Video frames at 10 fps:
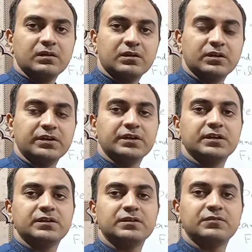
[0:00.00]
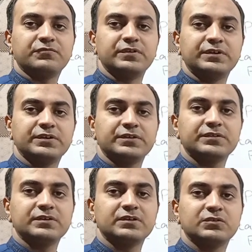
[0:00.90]
critical
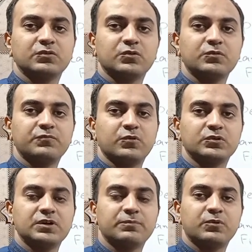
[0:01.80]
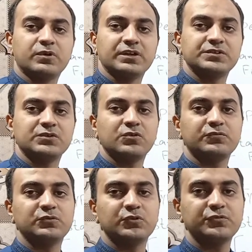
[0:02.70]
filters. So for the protection
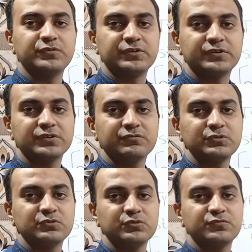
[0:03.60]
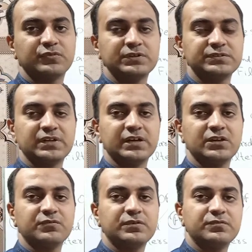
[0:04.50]
of those filters we use first line
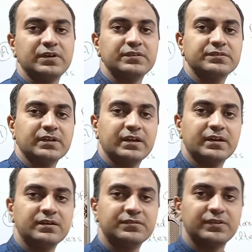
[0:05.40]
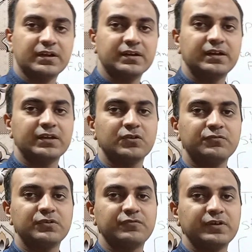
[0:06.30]
of defense and second line
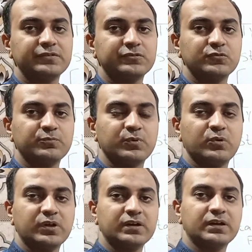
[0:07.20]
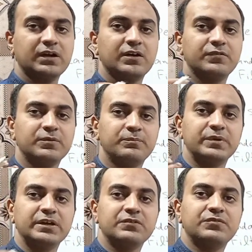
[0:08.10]
of defense to protect our
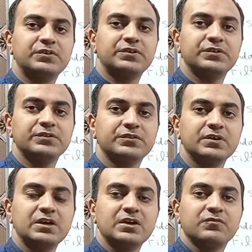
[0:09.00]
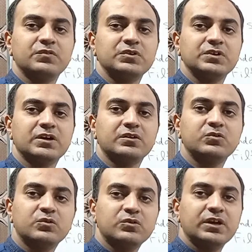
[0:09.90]
main filters, which are
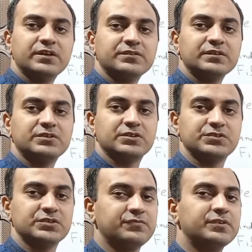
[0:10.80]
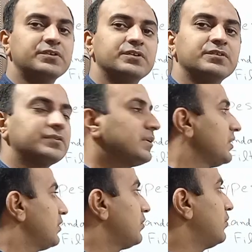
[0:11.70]
known as tertiary filters
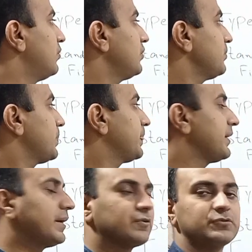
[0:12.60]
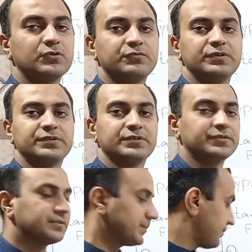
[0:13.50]
or aerosol
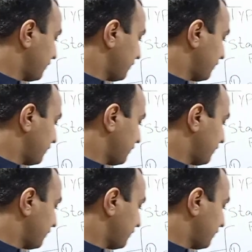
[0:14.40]
filters.